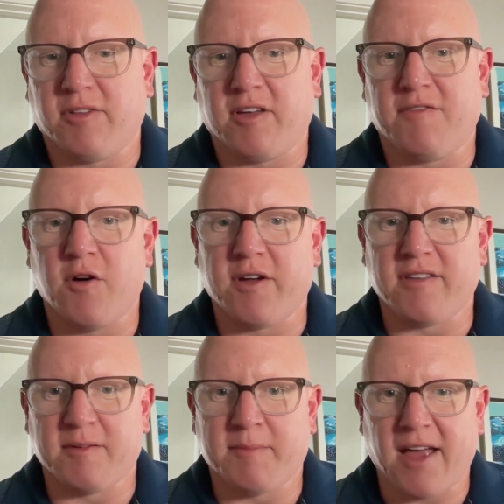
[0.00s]
really a
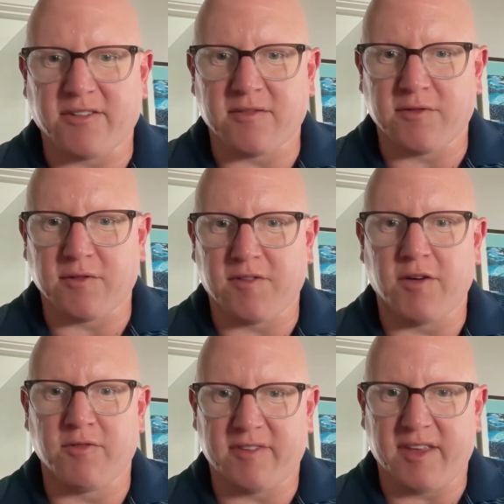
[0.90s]
focus and passion for
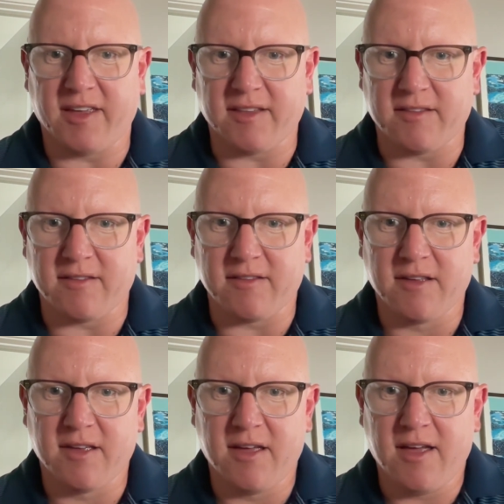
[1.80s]
flood resilience
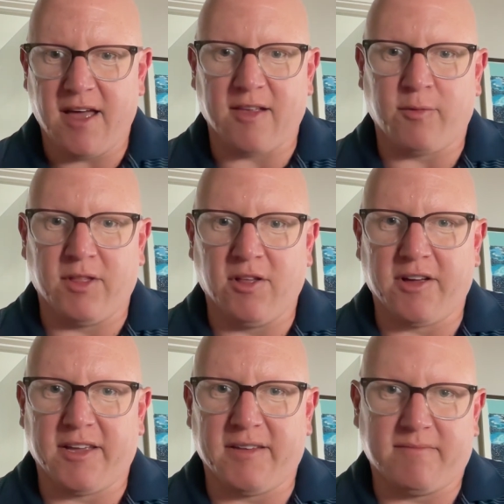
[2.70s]
as we
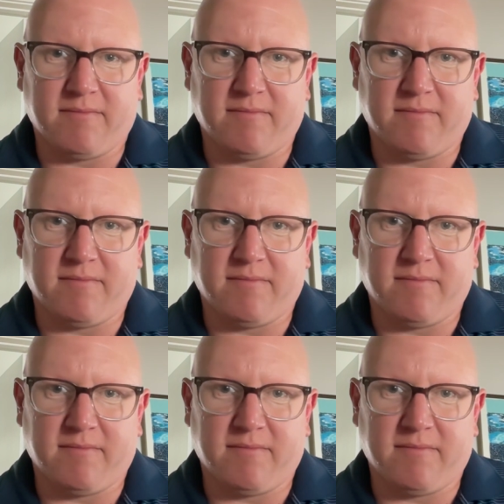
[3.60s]
look at